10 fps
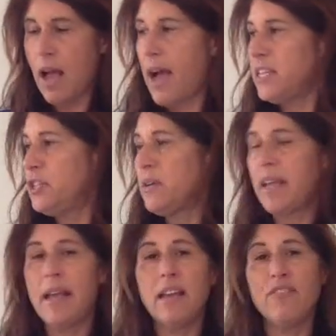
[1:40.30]
I do a
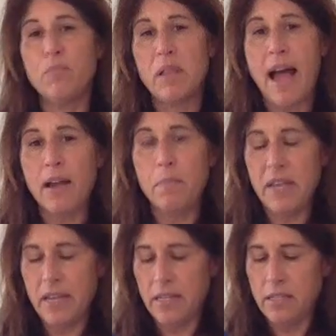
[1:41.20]
can of black
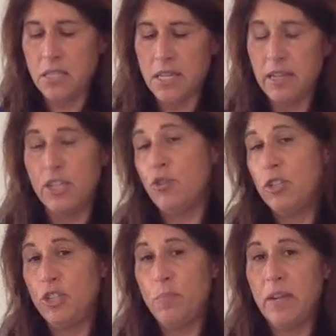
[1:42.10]
beans. You could
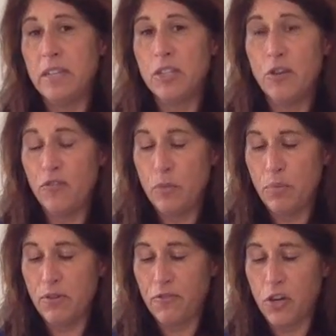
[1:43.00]
do pinto if you
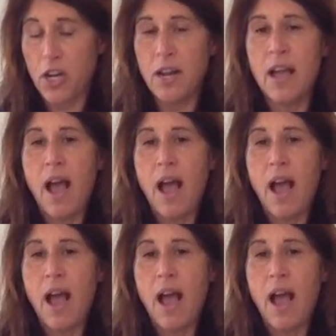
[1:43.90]
prefer.